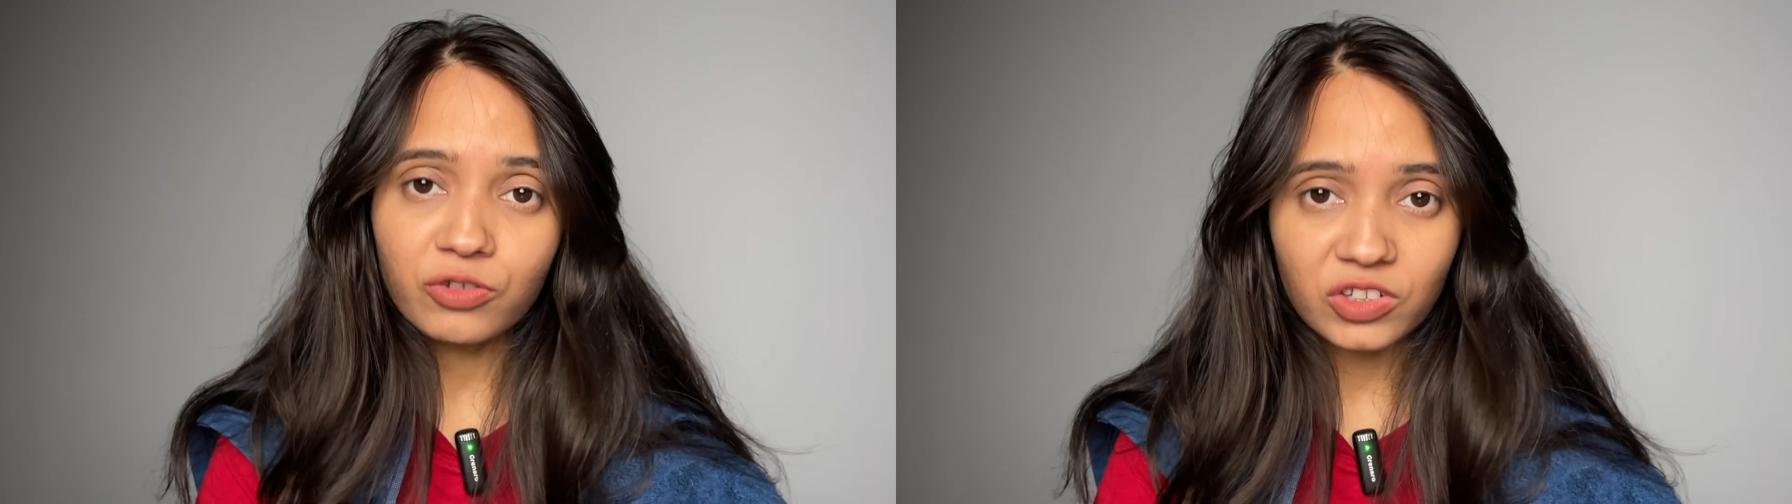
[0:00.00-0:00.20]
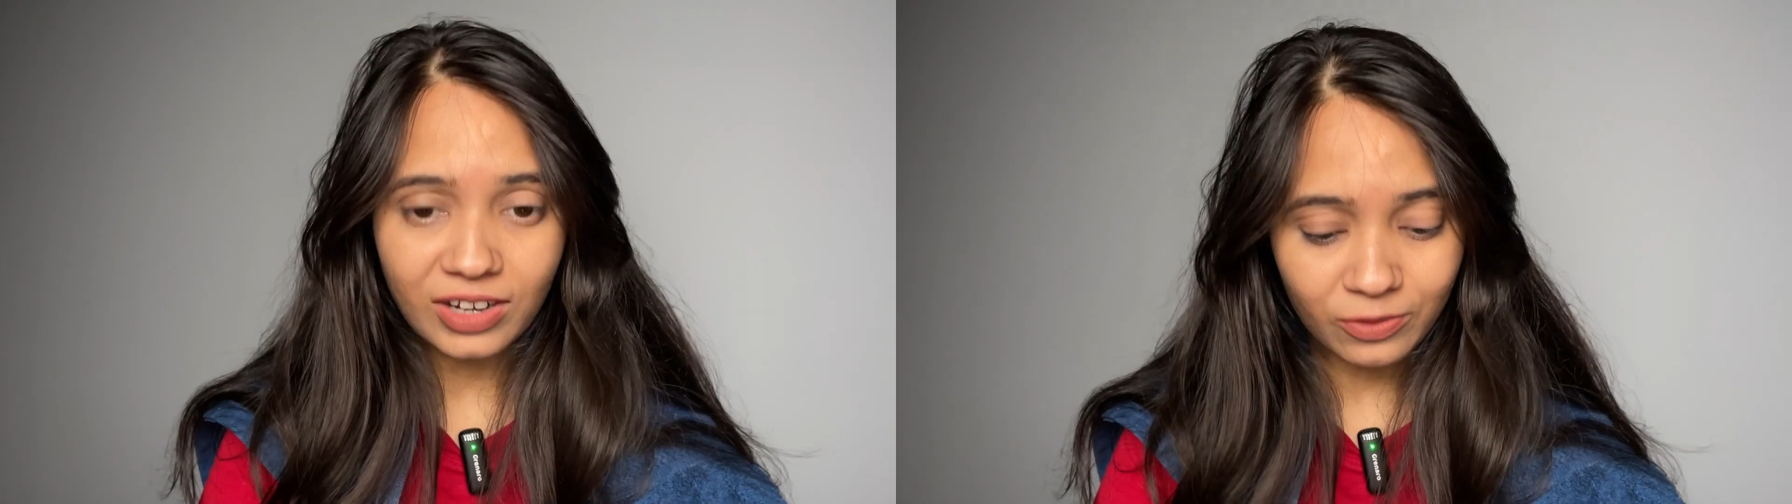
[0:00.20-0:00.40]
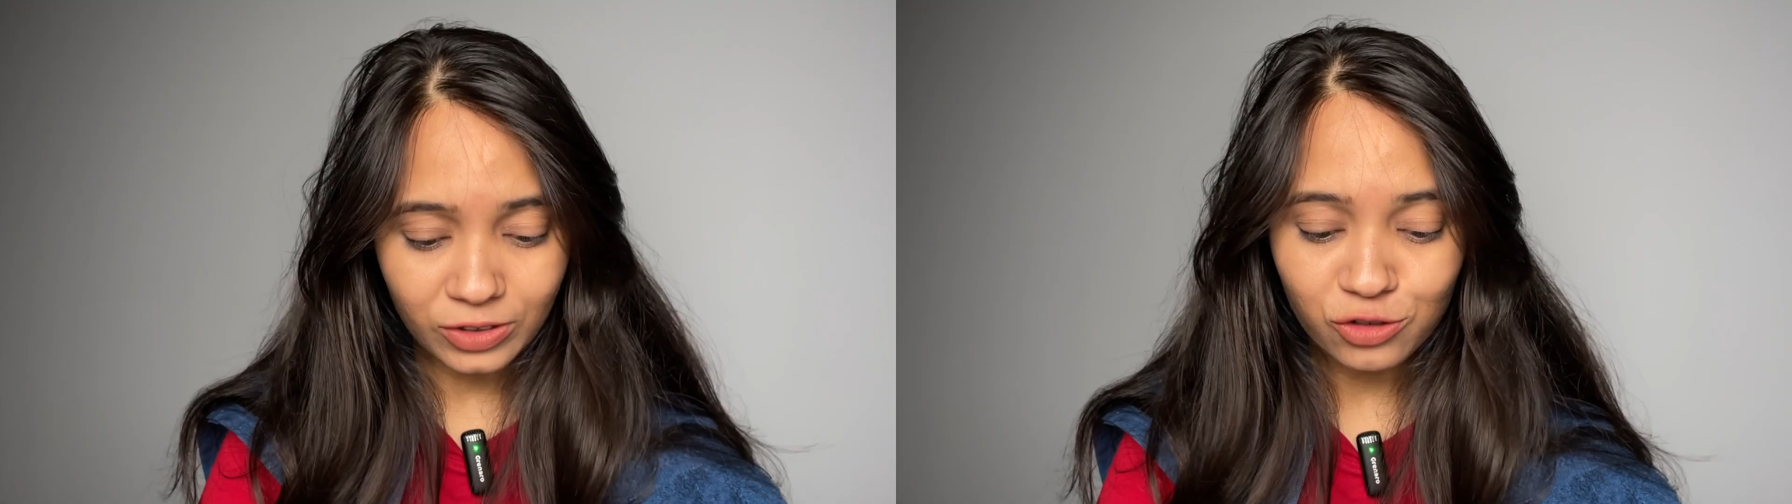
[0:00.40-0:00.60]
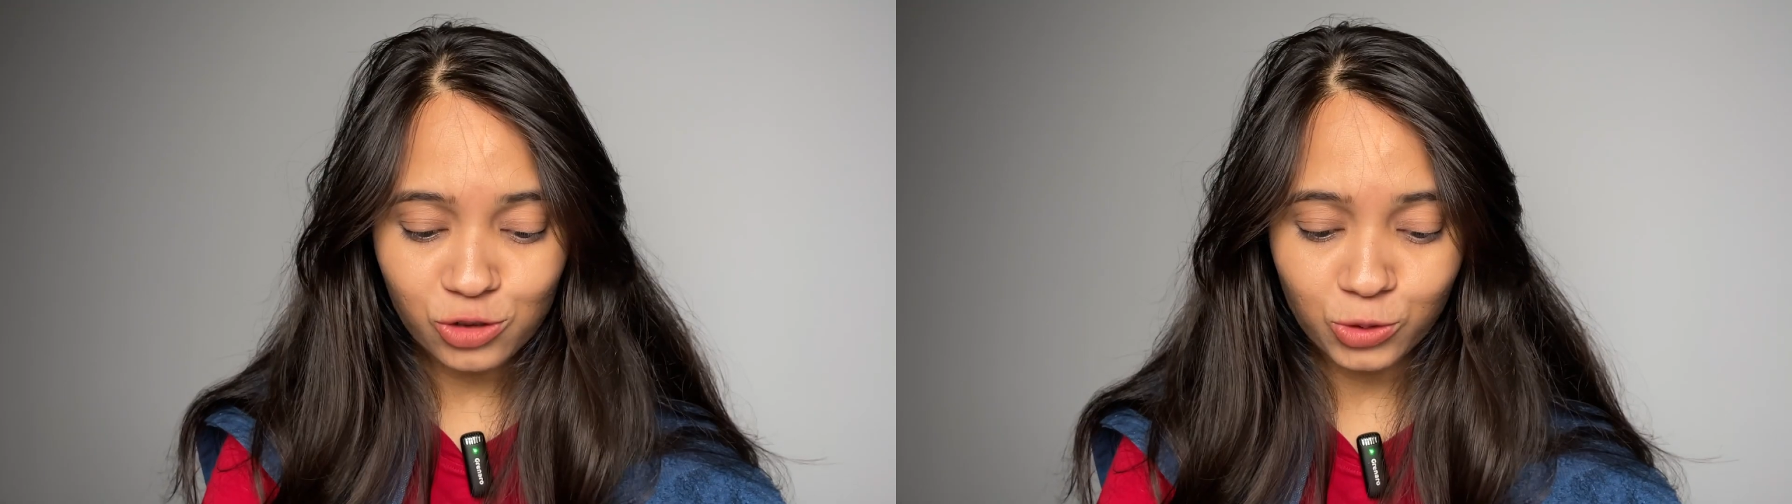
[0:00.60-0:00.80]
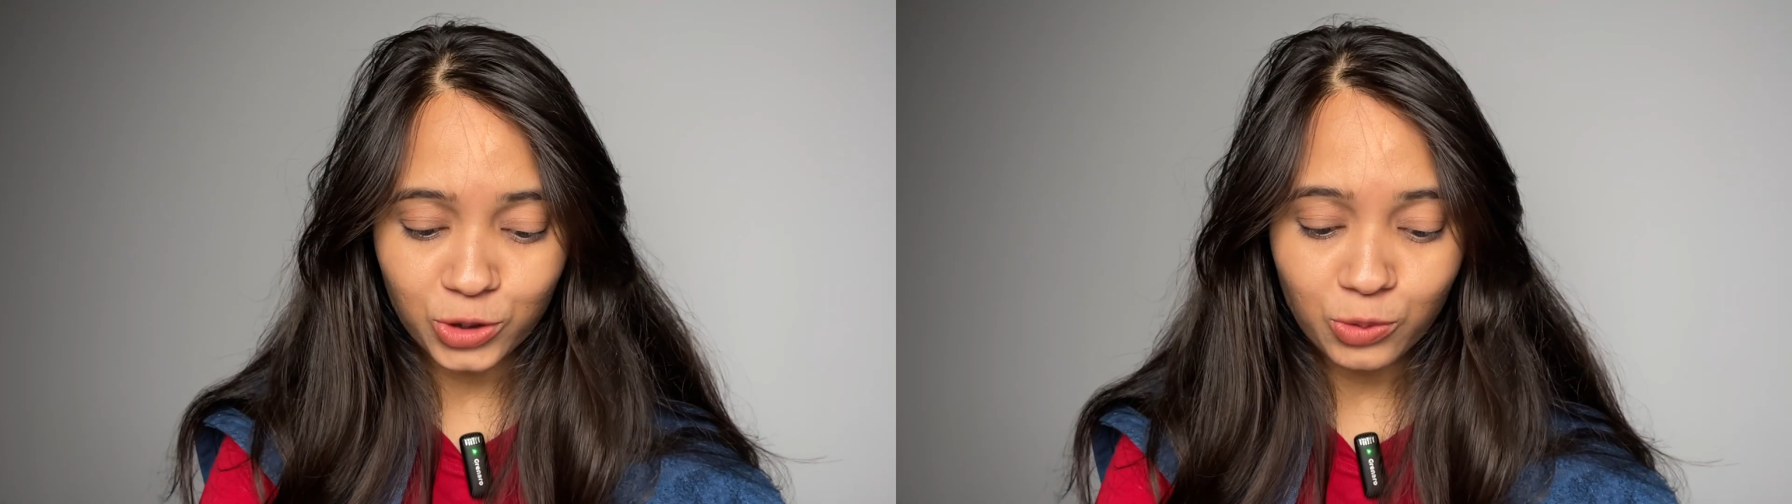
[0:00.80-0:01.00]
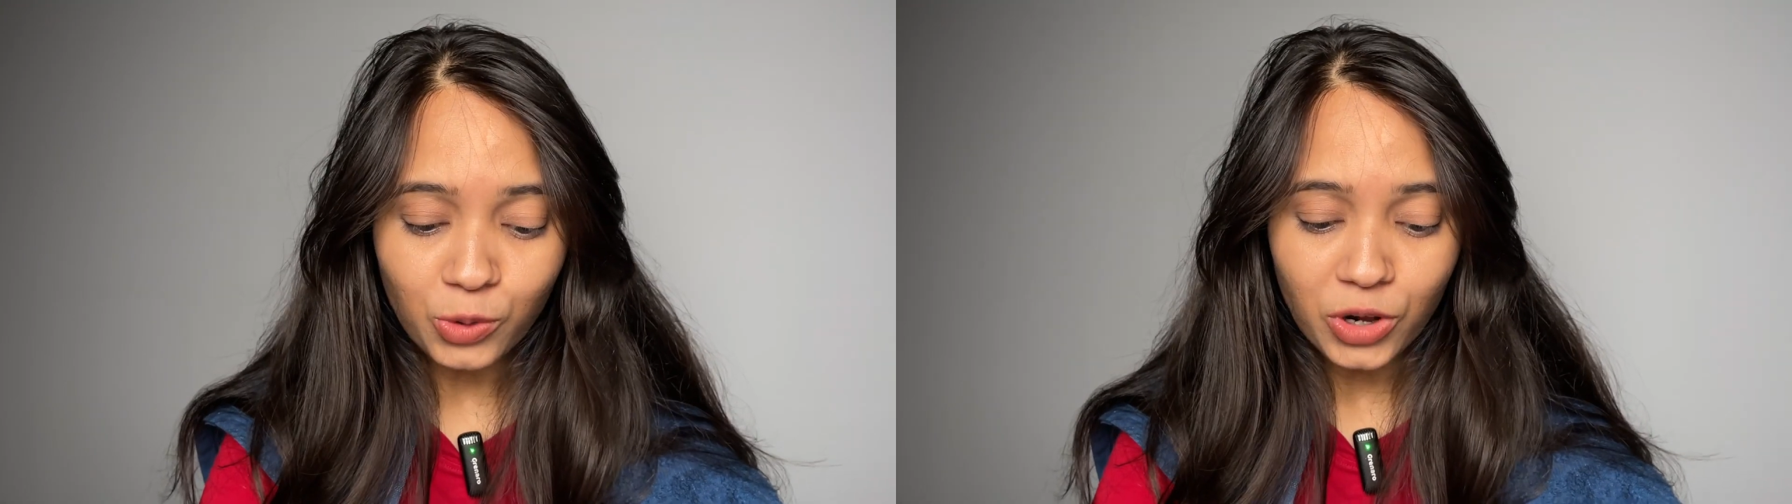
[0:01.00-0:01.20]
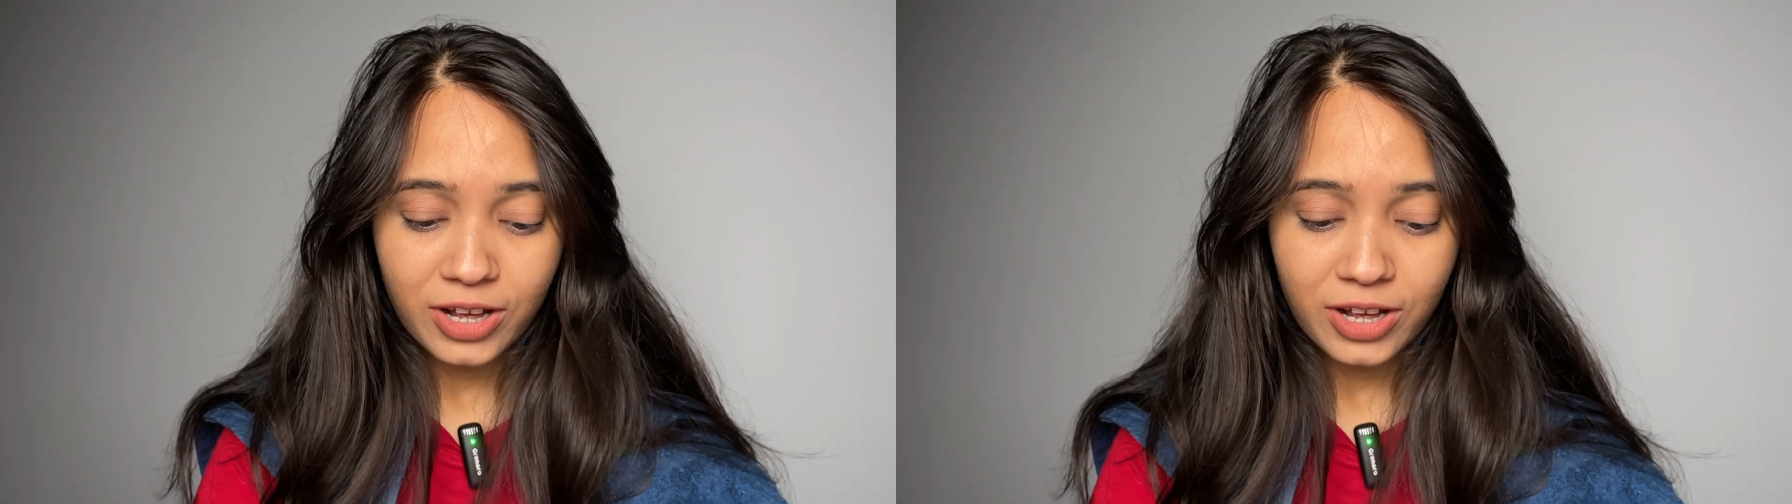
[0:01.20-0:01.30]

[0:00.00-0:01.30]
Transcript: which I will show you,